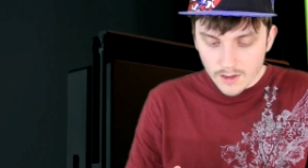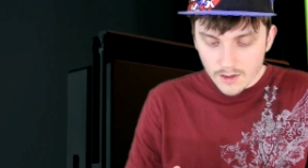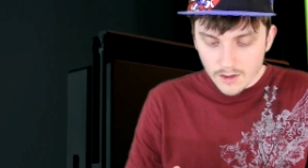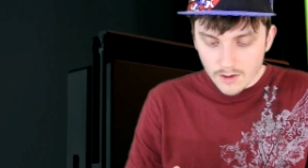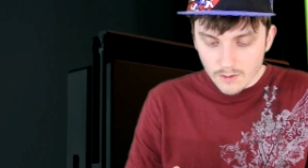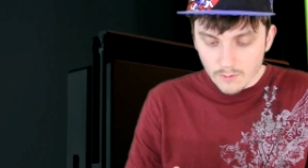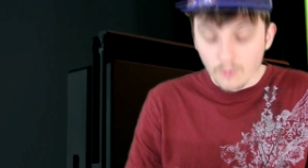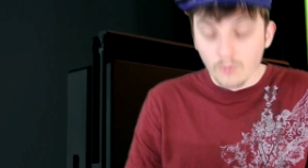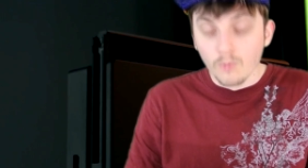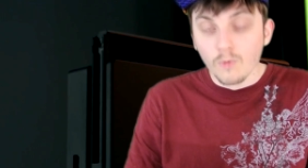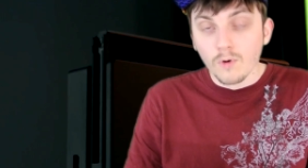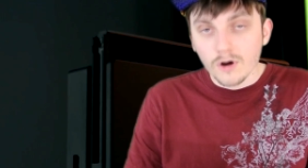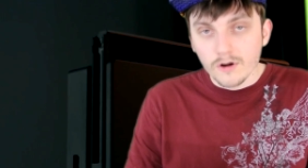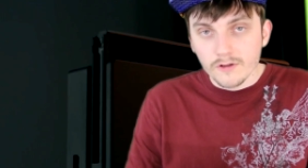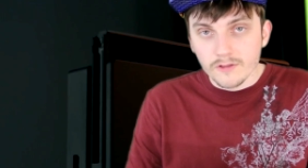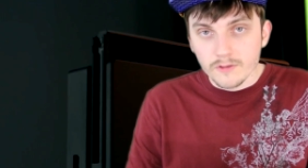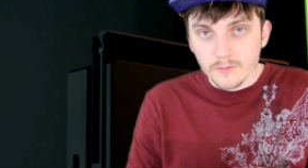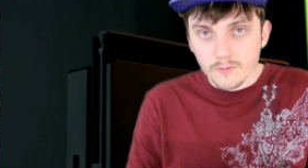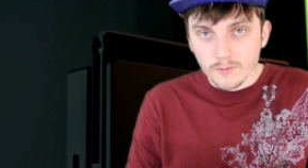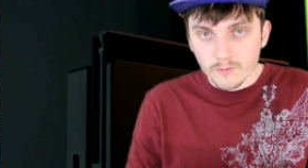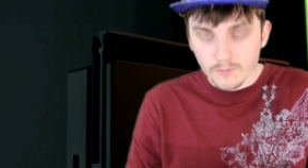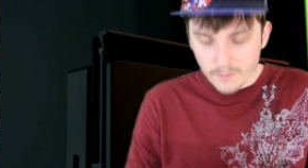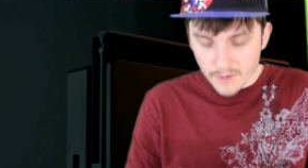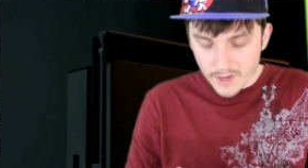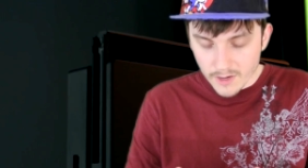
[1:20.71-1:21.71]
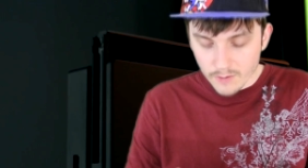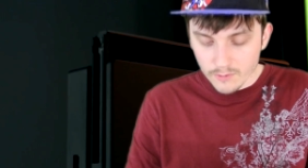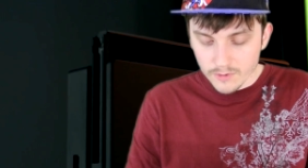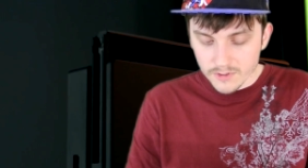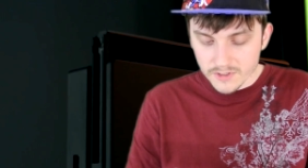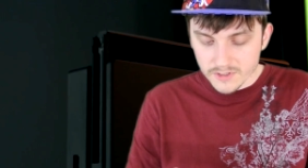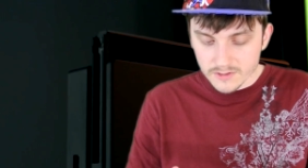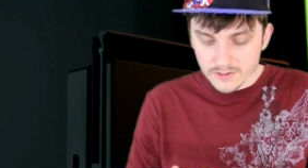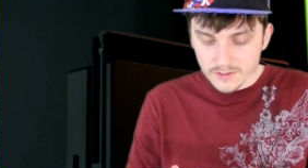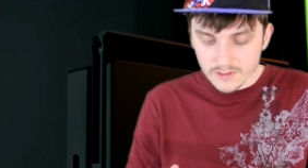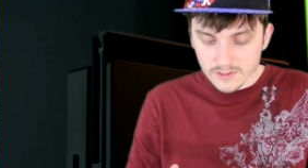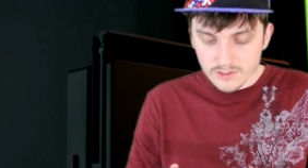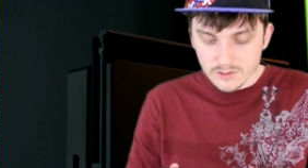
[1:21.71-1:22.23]
well, one of the main
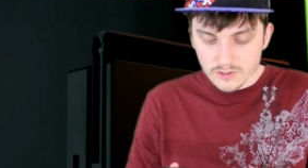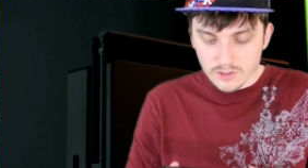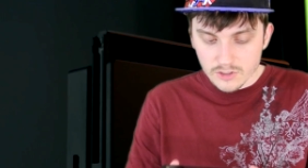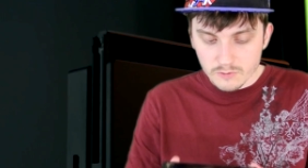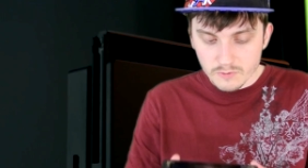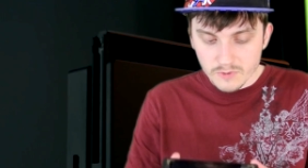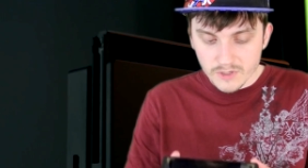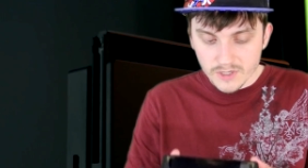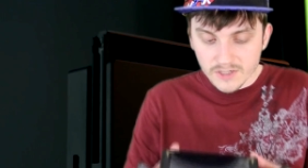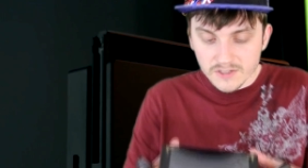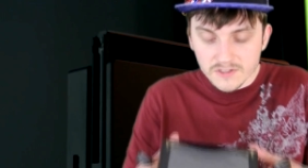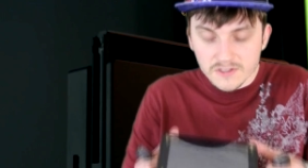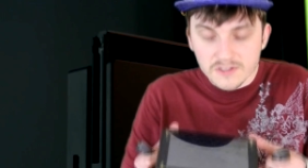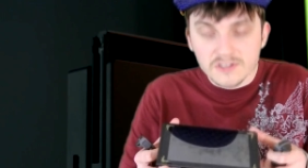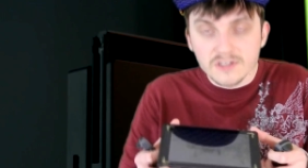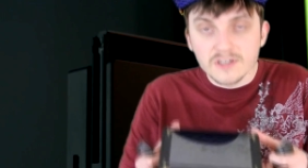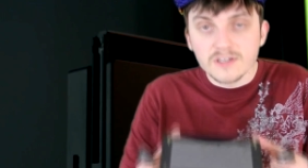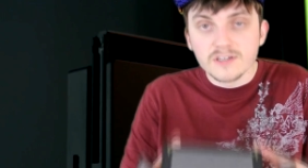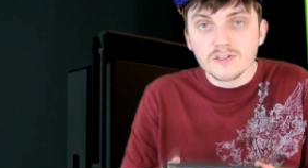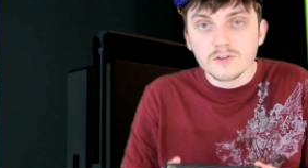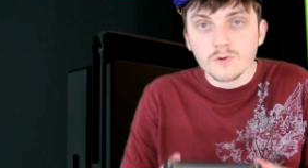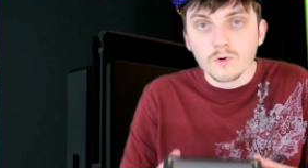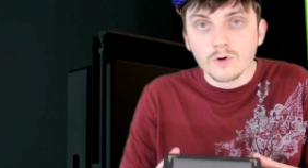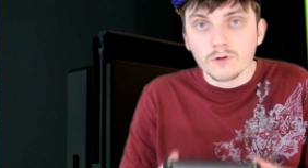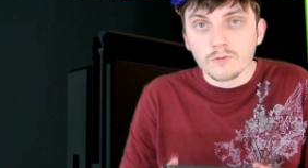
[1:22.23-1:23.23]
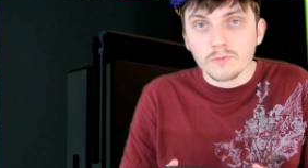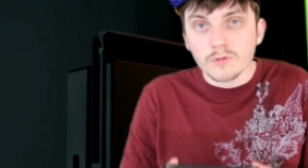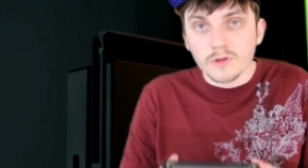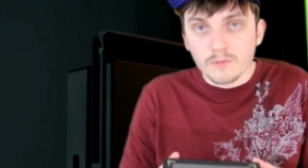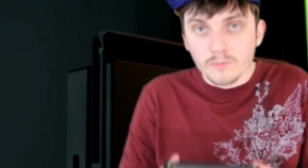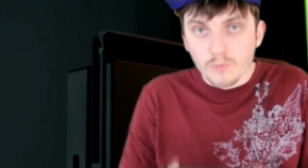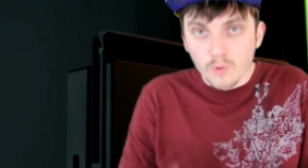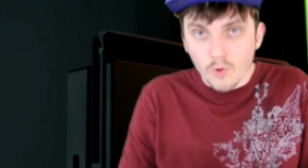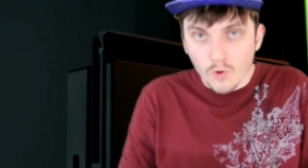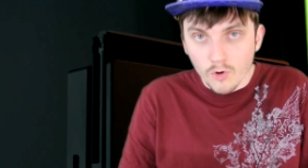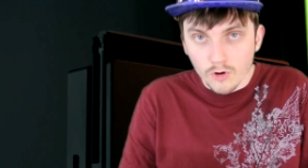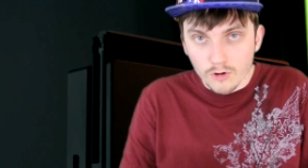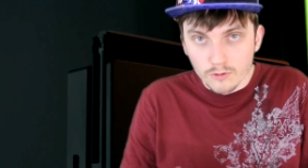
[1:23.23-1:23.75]
reasons is just because this is going to be a
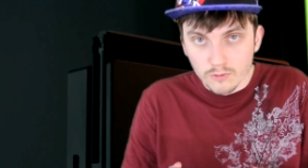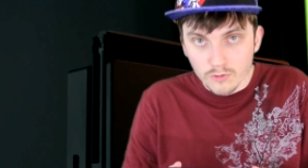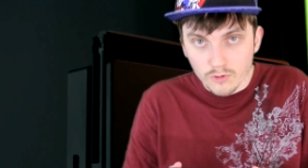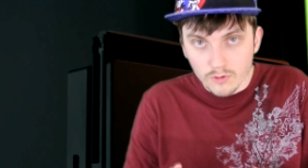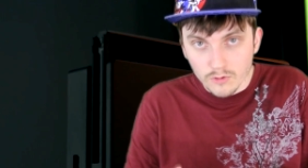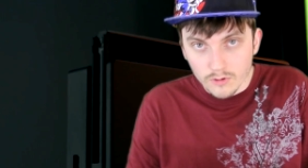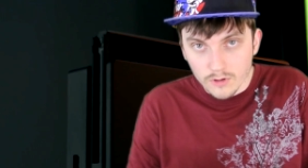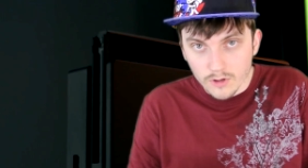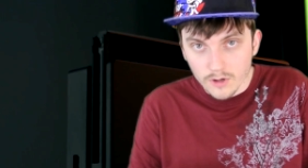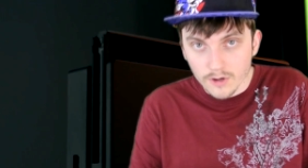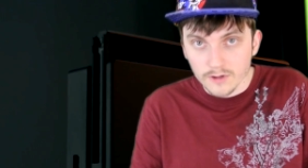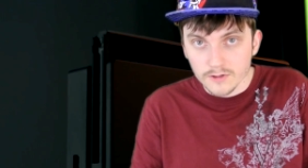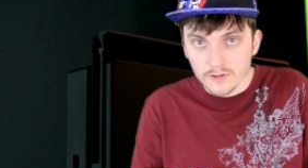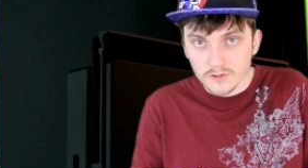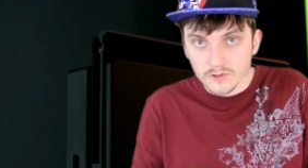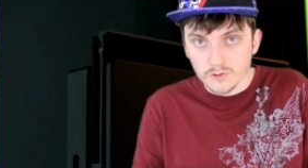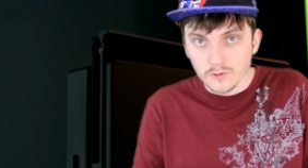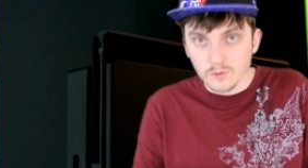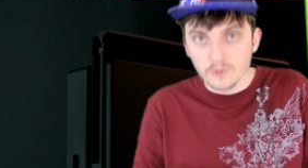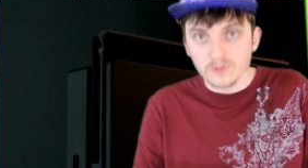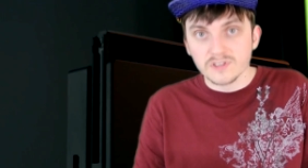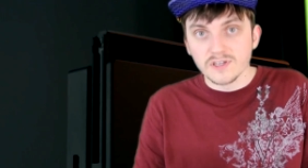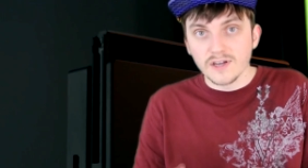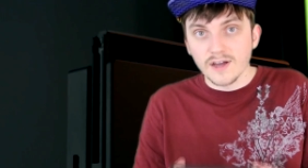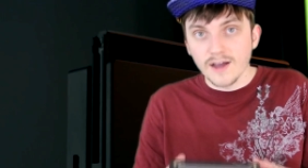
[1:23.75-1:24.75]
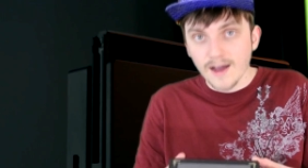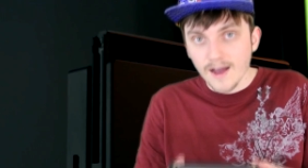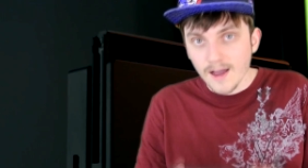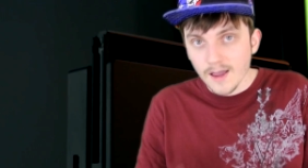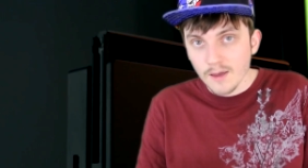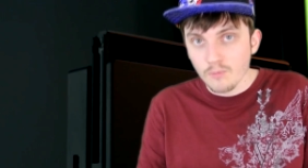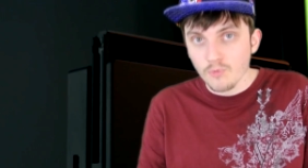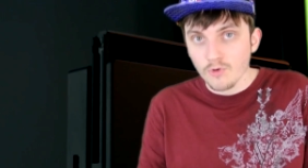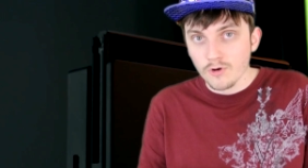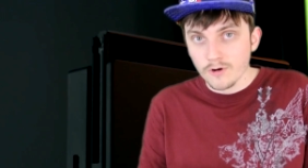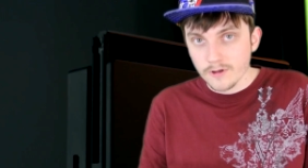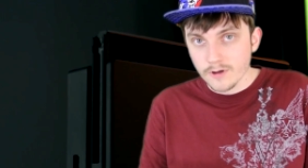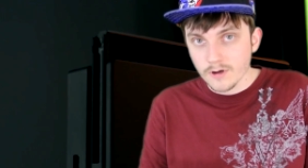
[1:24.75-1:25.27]
portable console. It's a
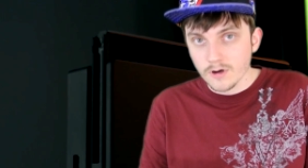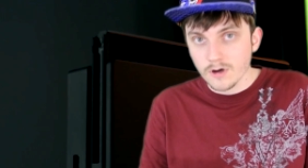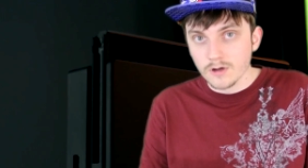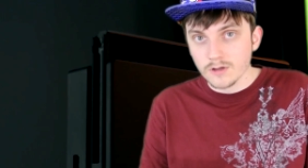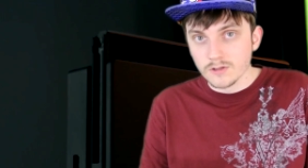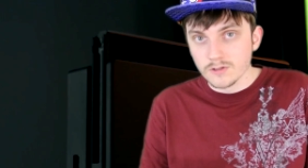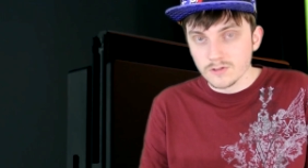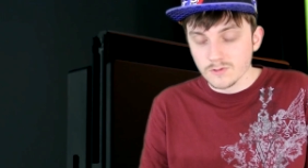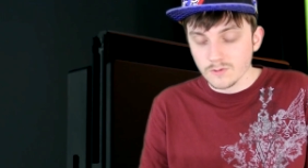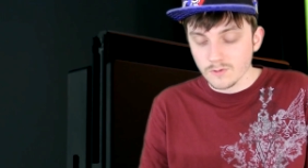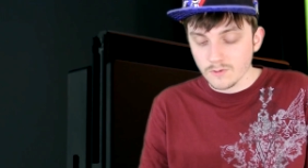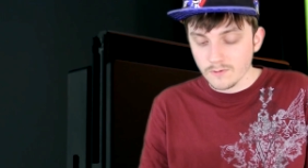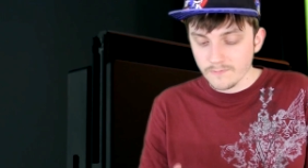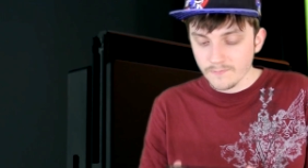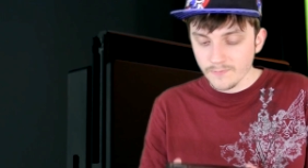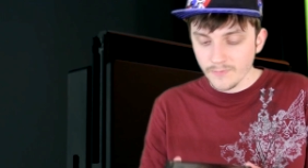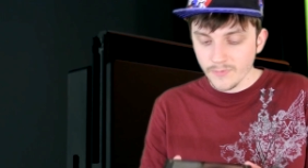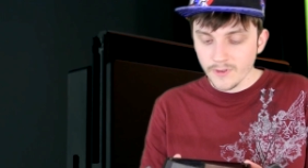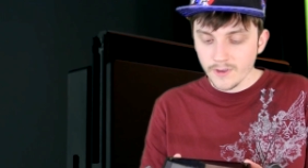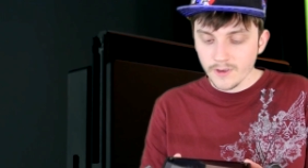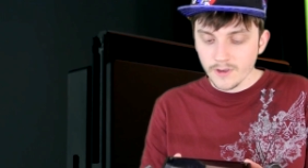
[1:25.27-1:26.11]
hybrid console.